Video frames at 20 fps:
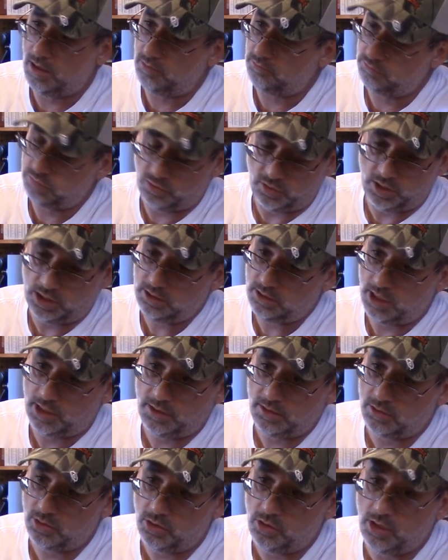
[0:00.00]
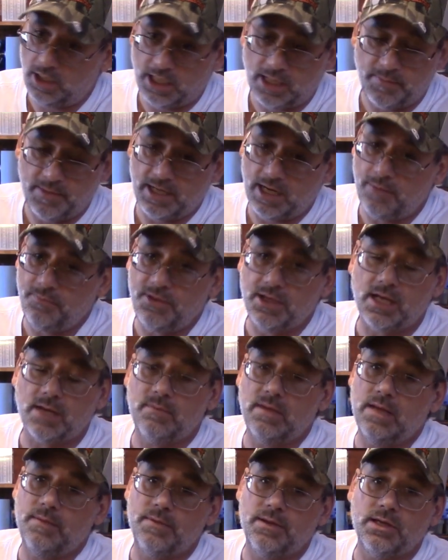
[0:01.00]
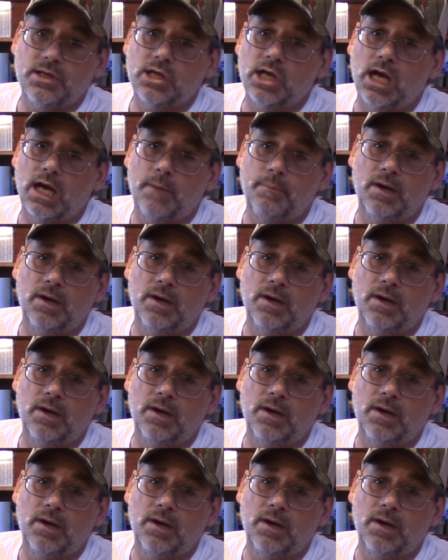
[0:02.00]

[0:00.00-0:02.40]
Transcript: I, I, don't know. Like, I mean, I'm thinking maybe uh,